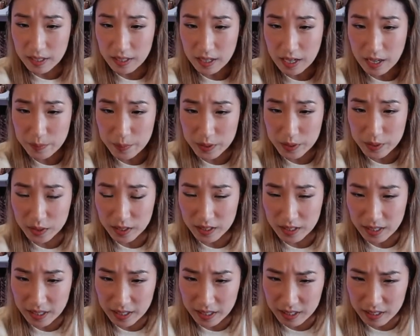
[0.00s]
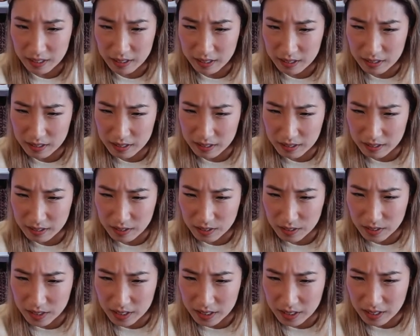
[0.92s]
I'd be looking like
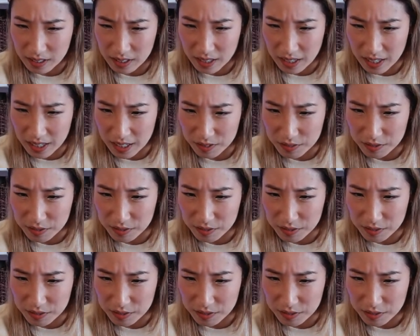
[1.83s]
looking a hot